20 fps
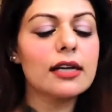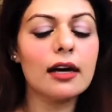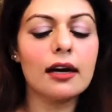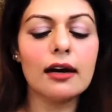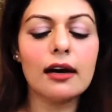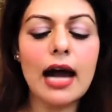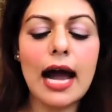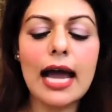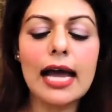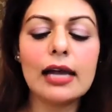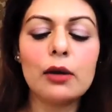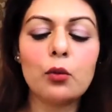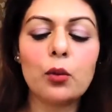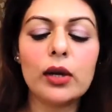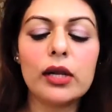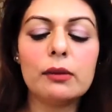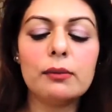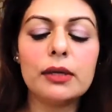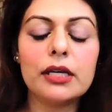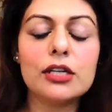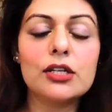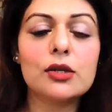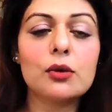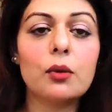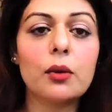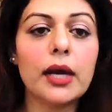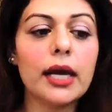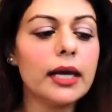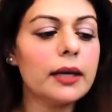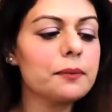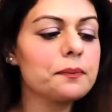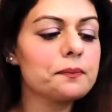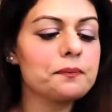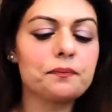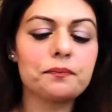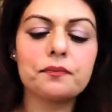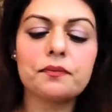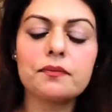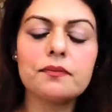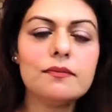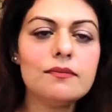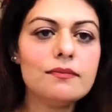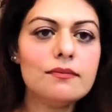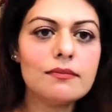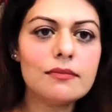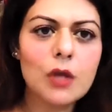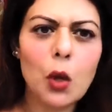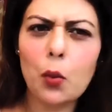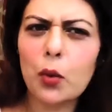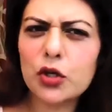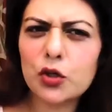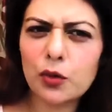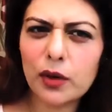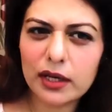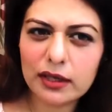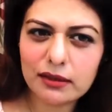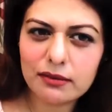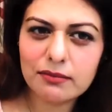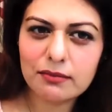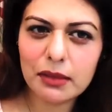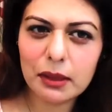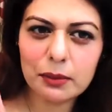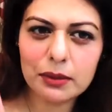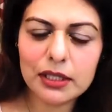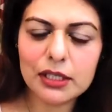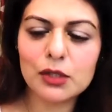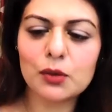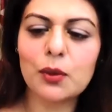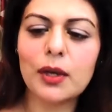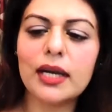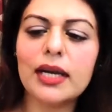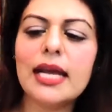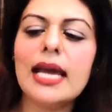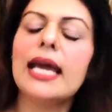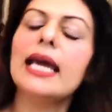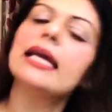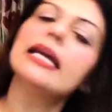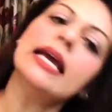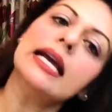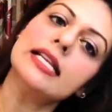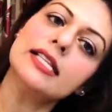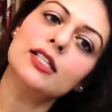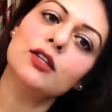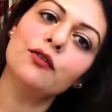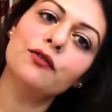I will be doing, which one, maybe this one, yes.